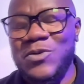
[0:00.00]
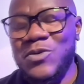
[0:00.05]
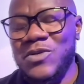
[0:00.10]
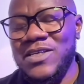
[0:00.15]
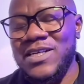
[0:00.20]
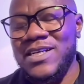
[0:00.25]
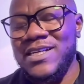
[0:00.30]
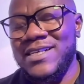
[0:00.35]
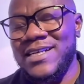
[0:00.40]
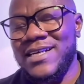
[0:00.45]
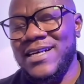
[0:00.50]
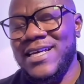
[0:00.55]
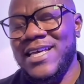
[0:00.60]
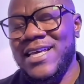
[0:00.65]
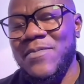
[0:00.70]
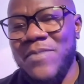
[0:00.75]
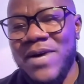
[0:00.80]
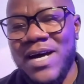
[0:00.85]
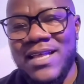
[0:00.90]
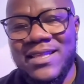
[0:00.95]
It was at
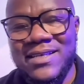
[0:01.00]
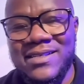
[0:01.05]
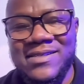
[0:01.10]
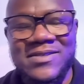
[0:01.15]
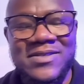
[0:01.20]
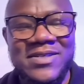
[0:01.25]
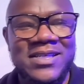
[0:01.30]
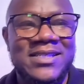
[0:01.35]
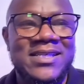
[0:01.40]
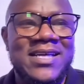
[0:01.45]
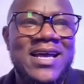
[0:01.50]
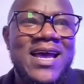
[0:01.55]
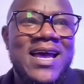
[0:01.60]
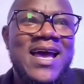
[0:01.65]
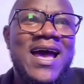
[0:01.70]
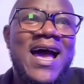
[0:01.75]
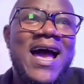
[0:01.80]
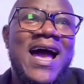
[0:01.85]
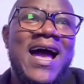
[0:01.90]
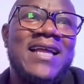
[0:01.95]
Kimathi Street.
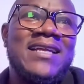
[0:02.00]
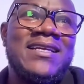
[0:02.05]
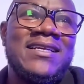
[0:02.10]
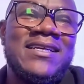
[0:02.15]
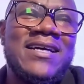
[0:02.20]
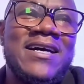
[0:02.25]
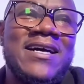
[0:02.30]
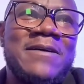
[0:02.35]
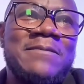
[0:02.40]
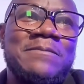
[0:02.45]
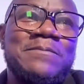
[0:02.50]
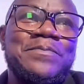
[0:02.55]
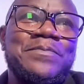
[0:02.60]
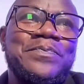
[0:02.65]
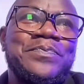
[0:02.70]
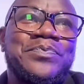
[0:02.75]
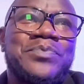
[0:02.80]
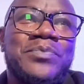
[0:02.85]
And